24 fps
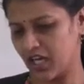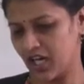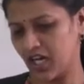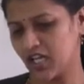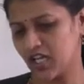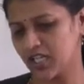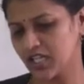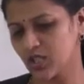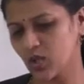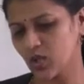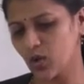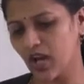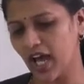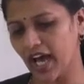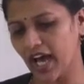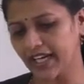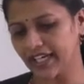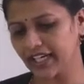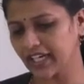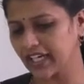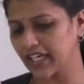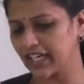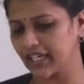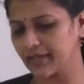A solar
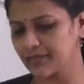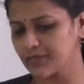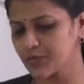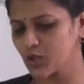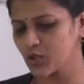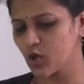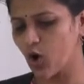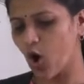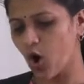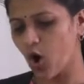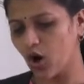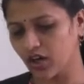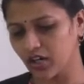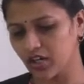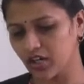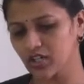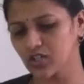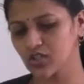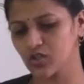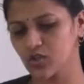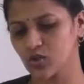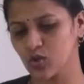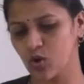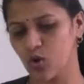eclipse
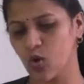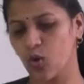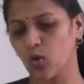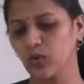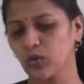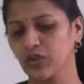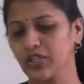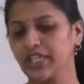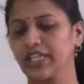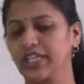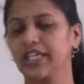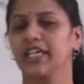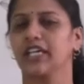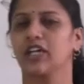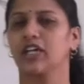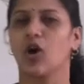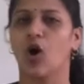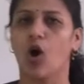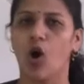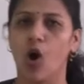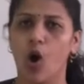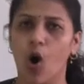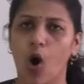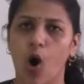occurs only
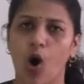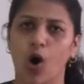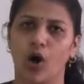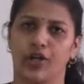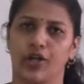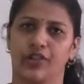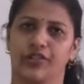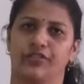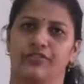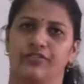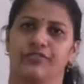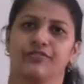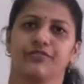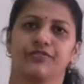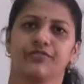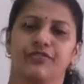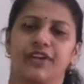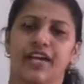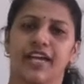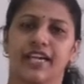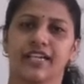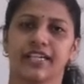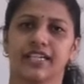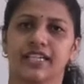on.
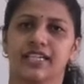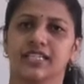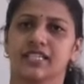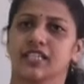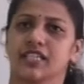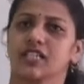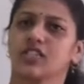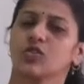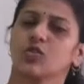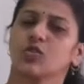When does the